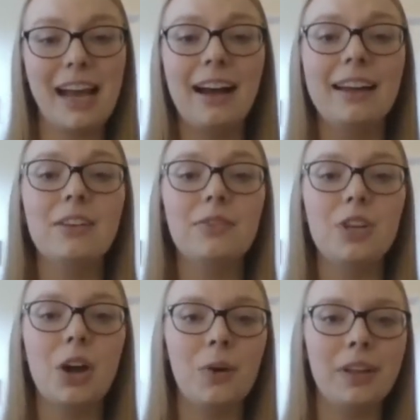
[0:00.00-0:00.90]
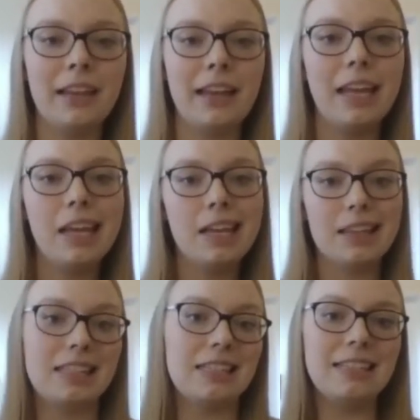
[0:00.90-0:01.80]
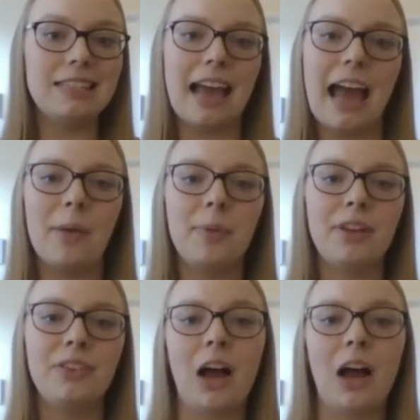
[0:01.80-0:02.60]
kind of knowing that this needs to happen,